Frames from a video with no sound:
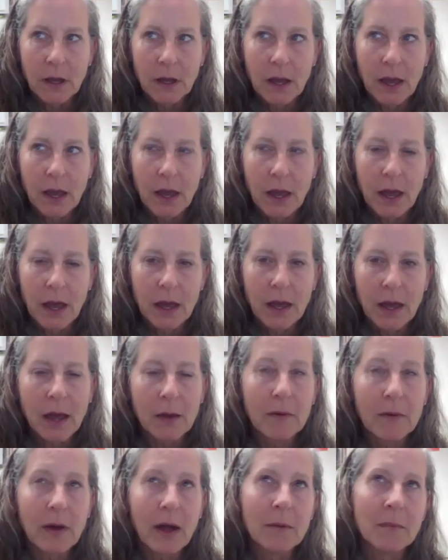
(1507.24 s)

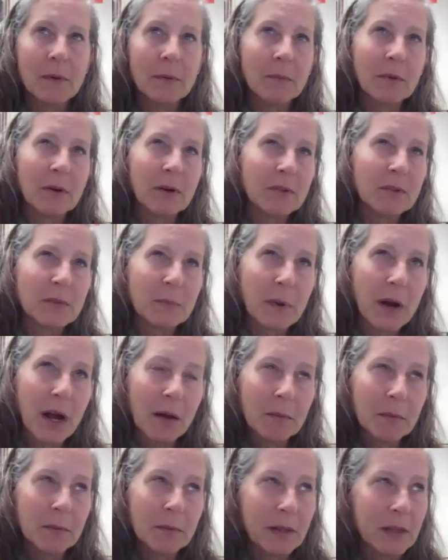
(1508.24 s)
I remember it was
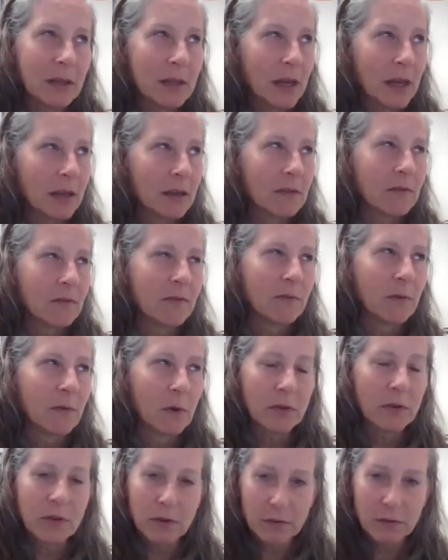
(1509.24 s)
probably like
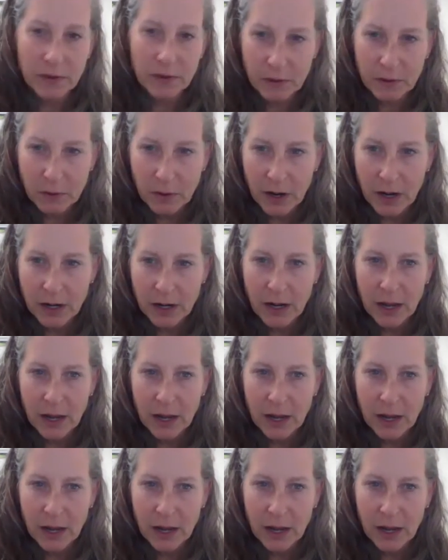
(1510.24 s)
fourth or fifth grade.